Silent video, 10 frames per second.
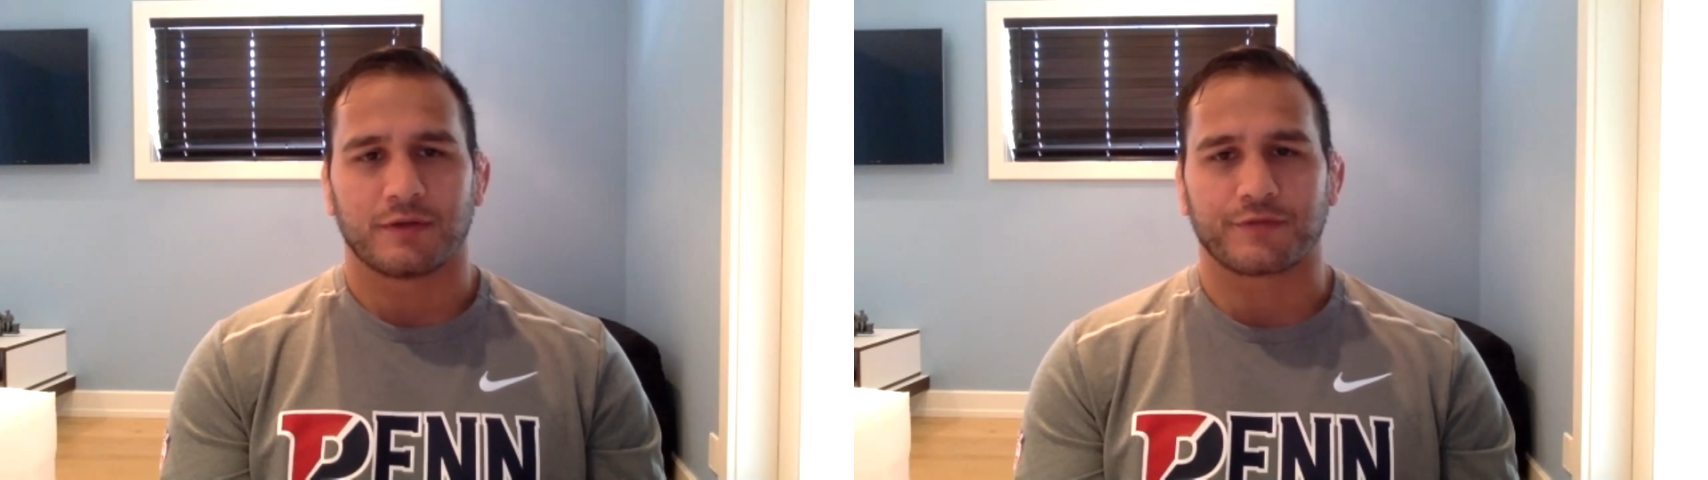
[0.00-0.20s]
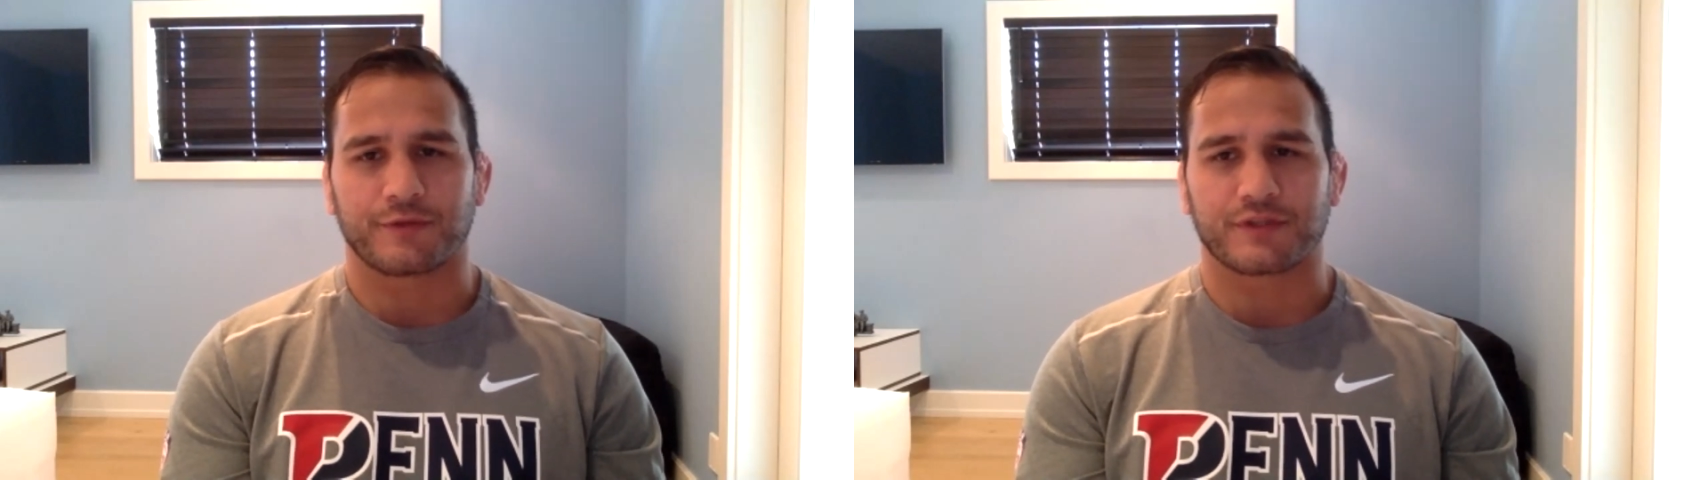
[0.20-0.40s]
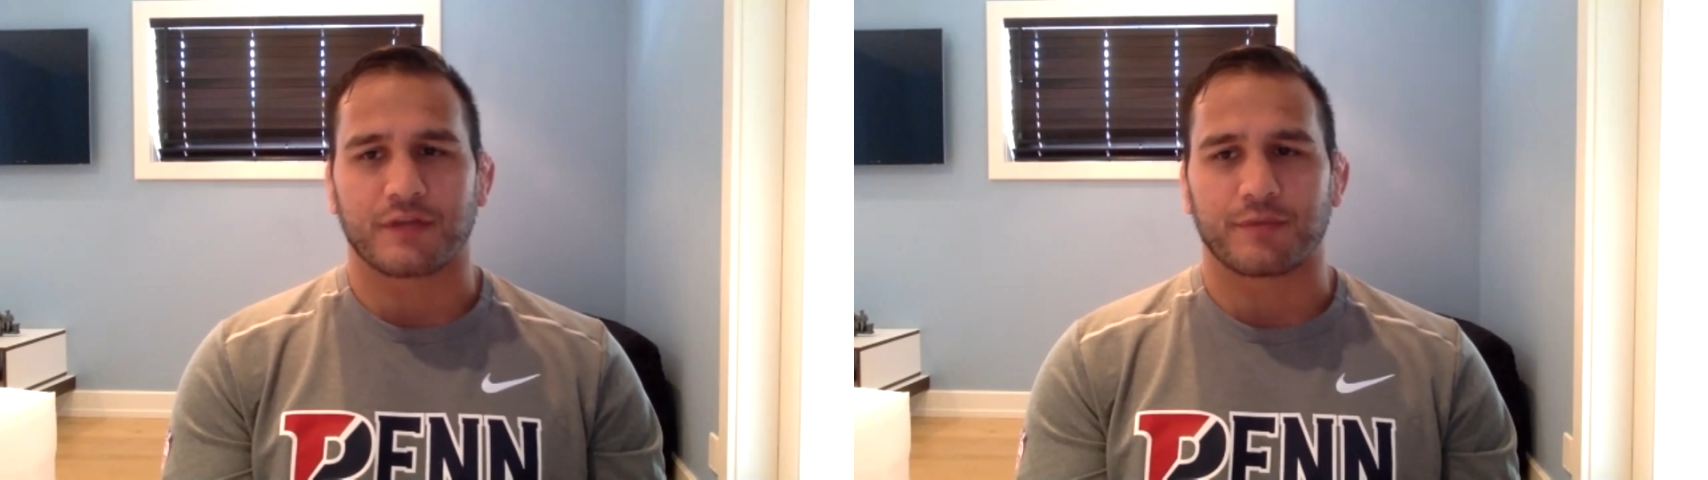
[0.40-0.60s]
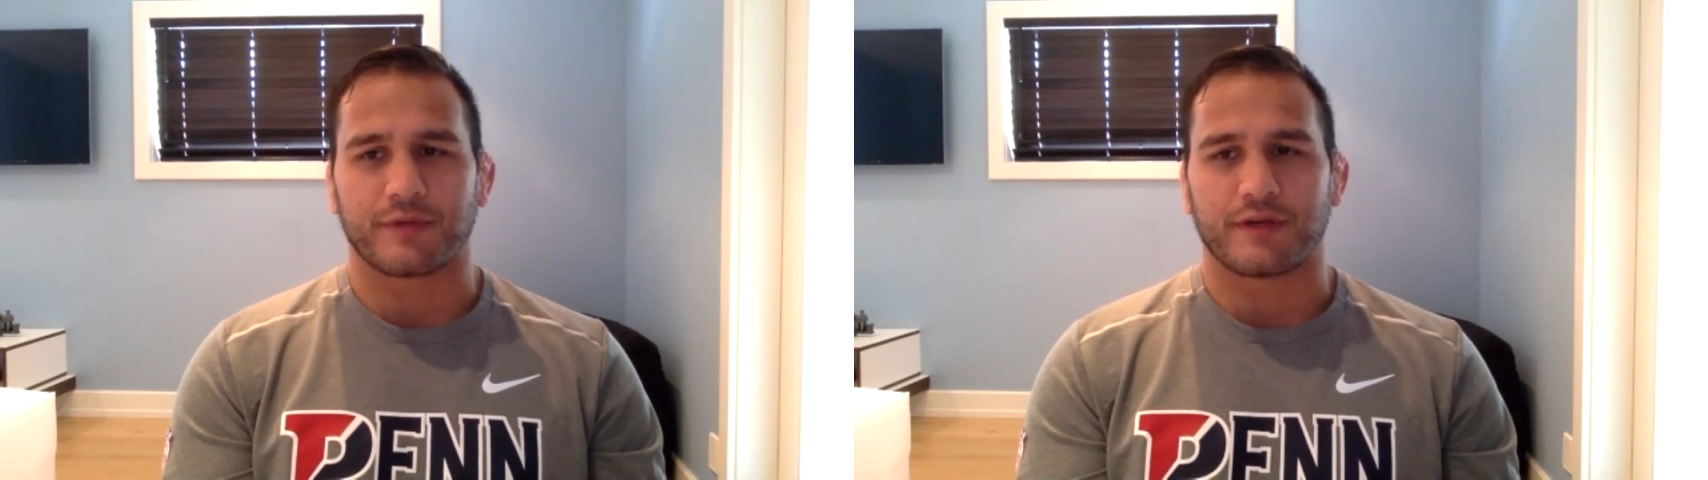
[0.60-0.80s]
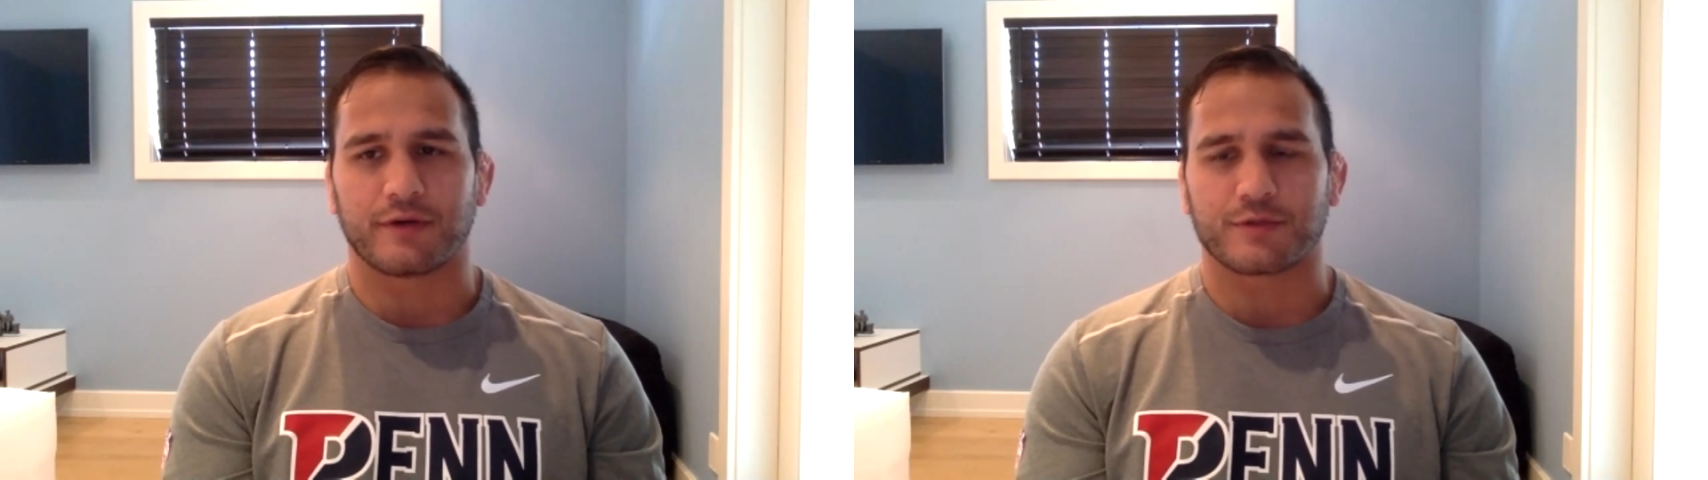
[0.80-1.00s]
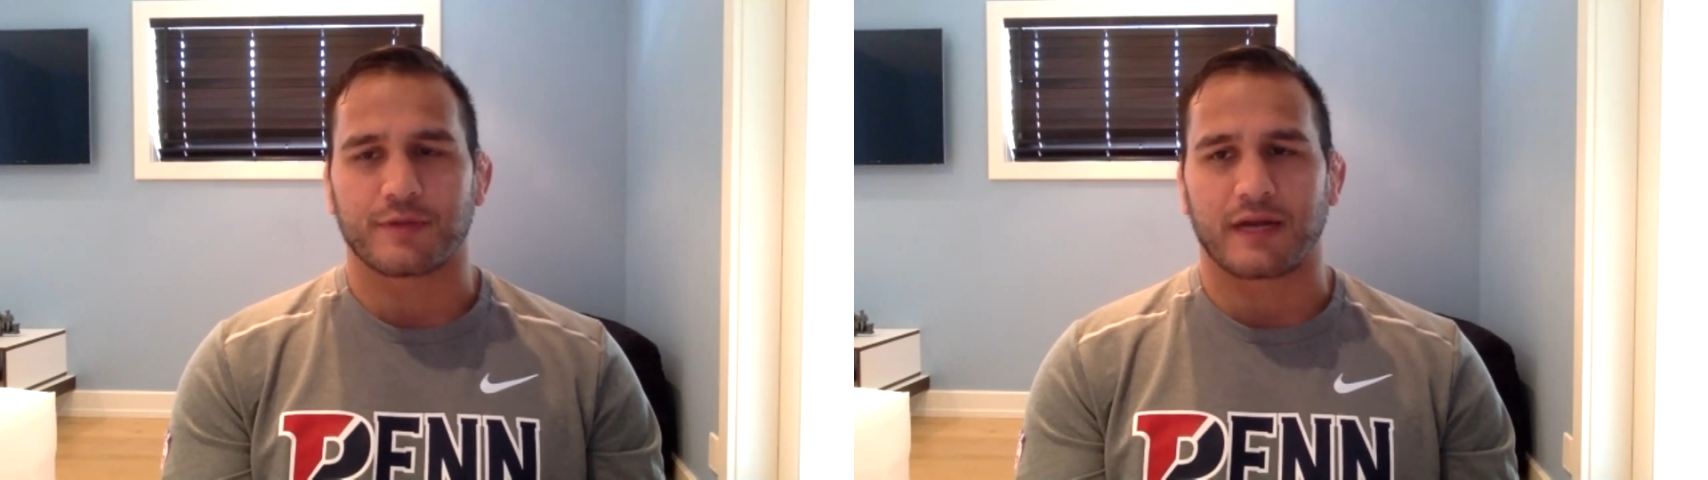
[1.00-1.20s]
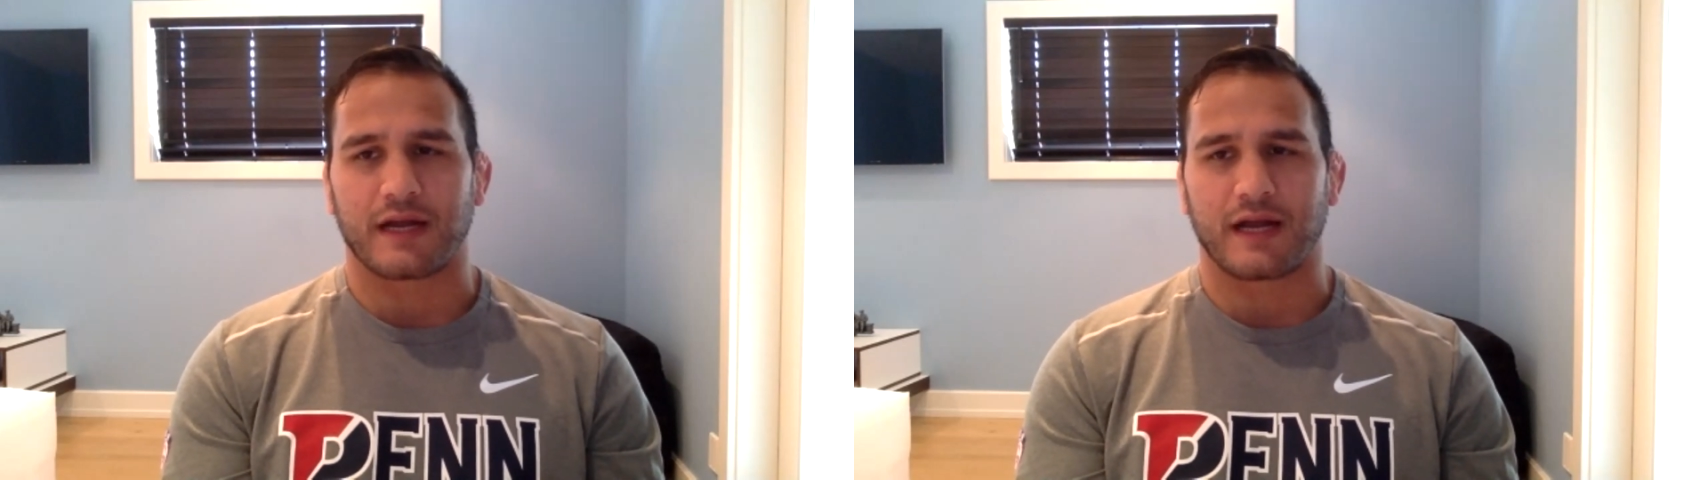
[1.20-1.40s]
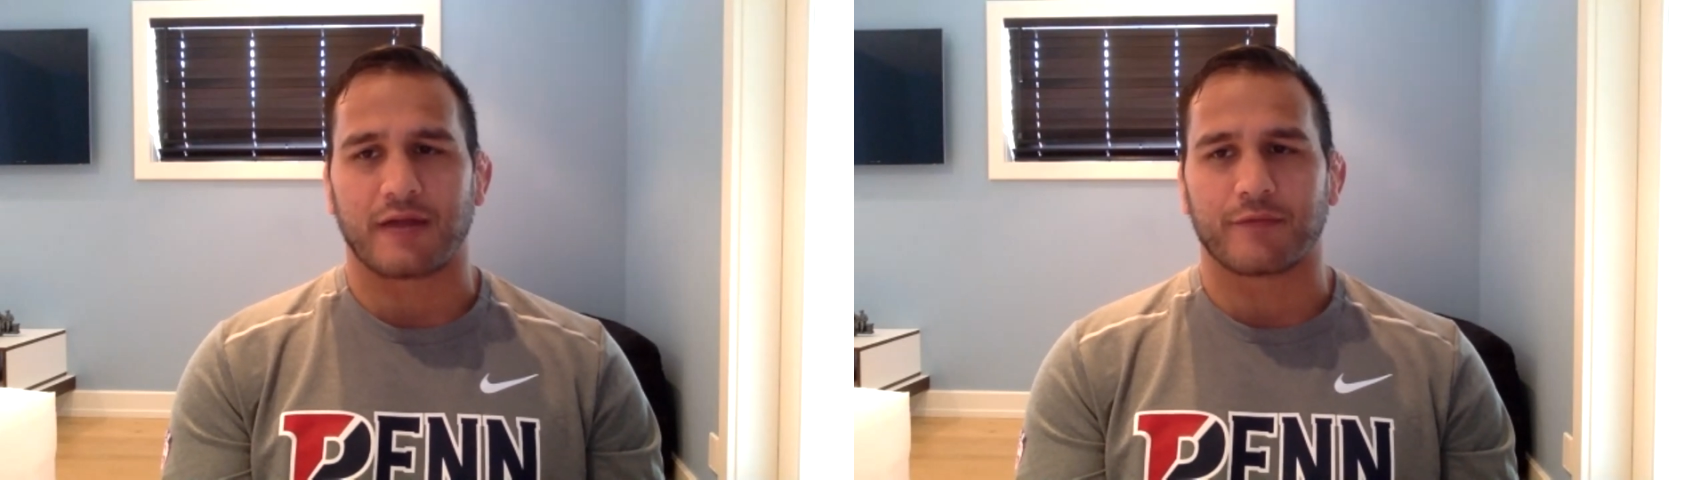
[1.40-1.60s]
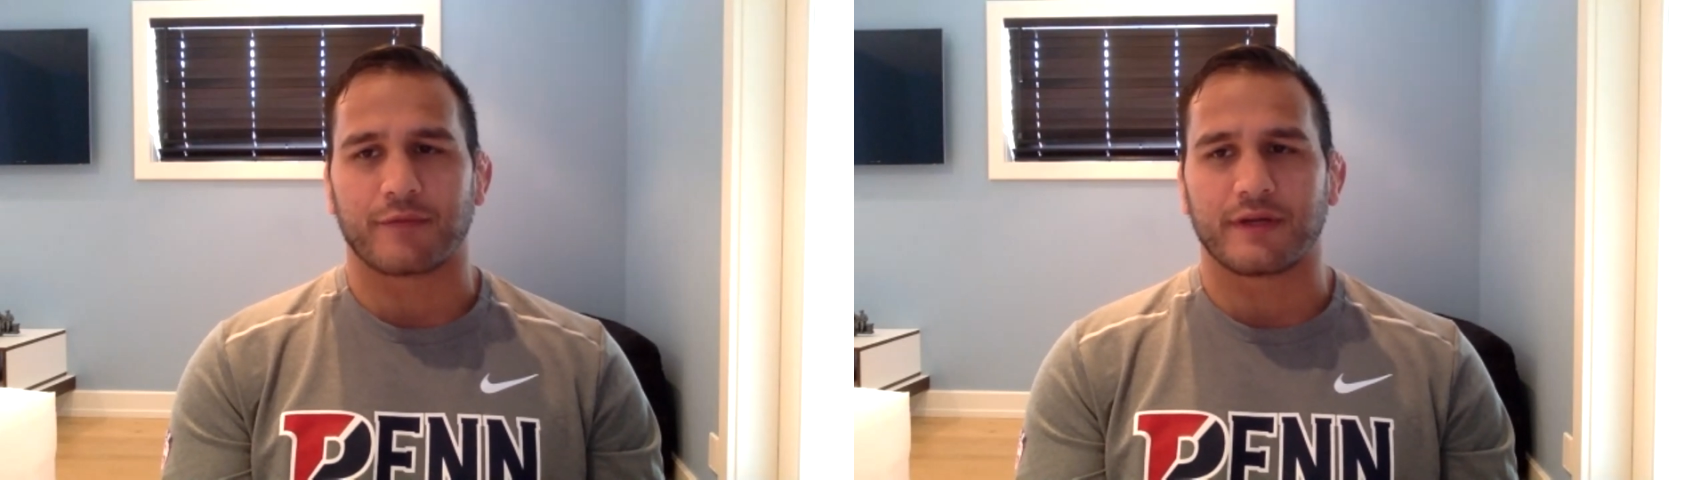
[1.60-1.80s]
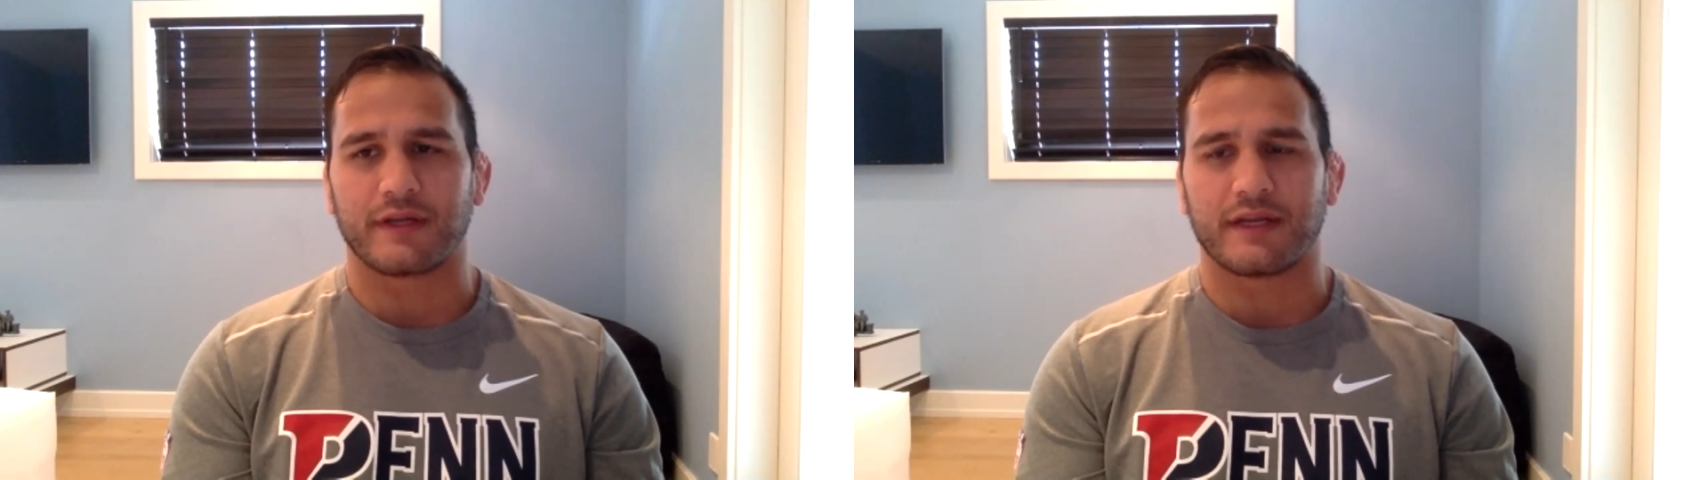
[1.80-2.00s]
first couple of years, but I
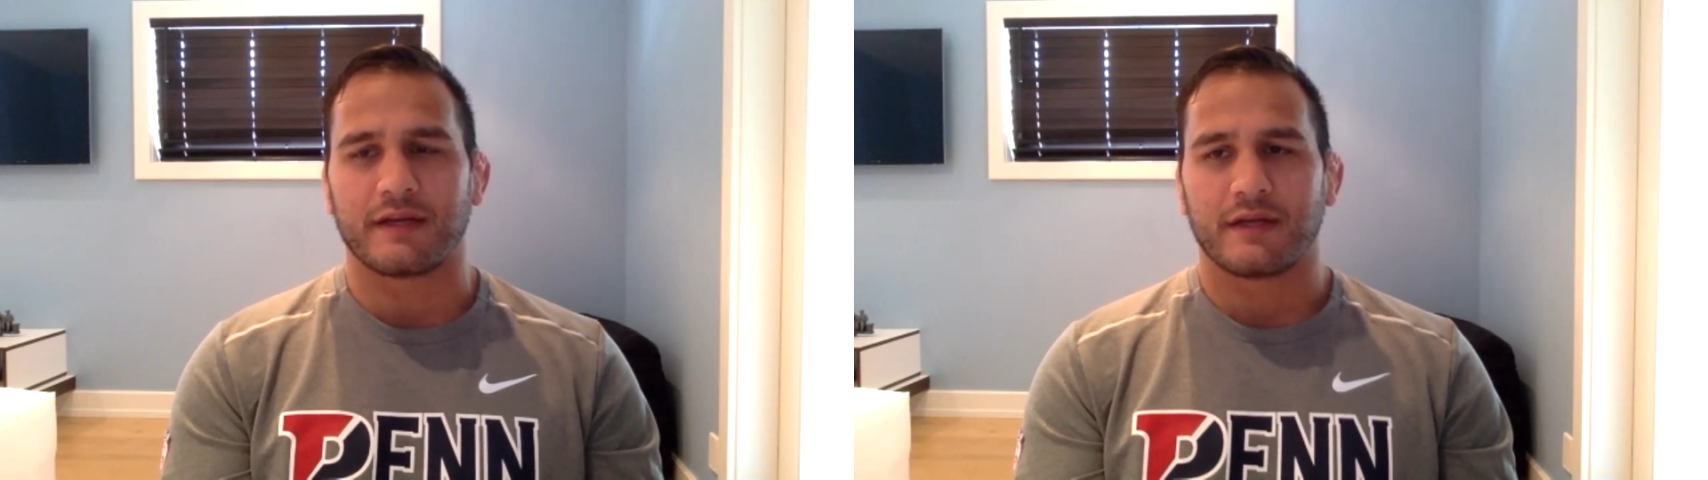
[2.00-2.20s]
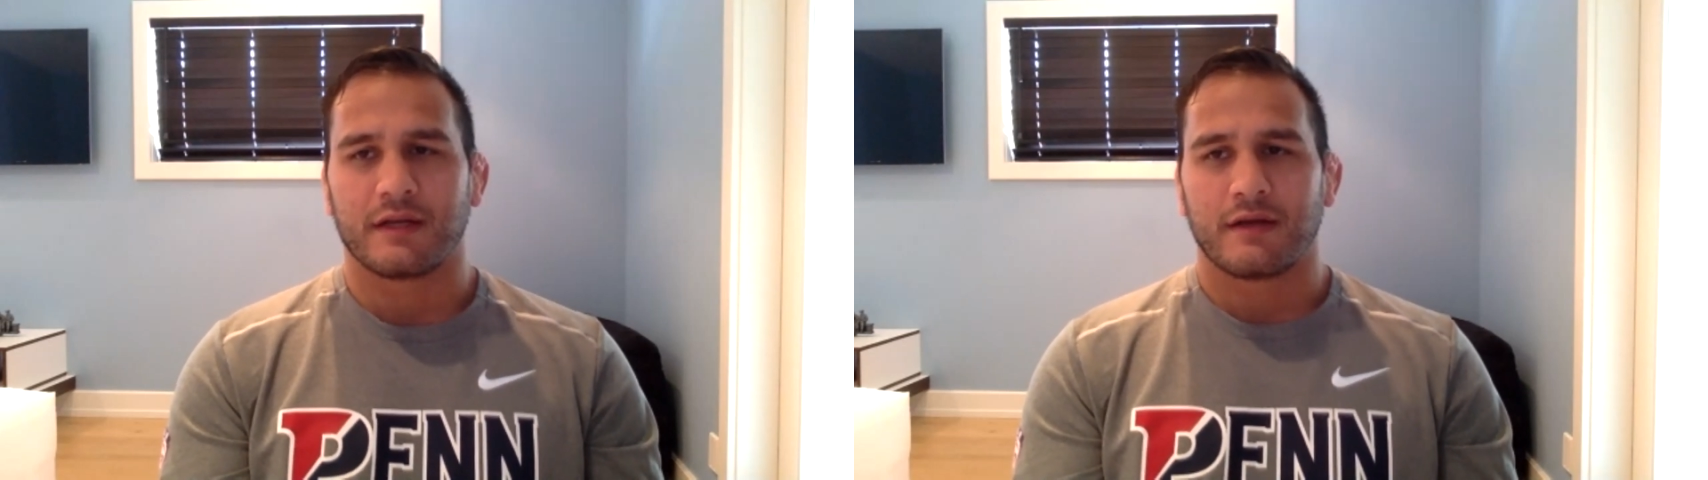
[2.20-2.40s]
really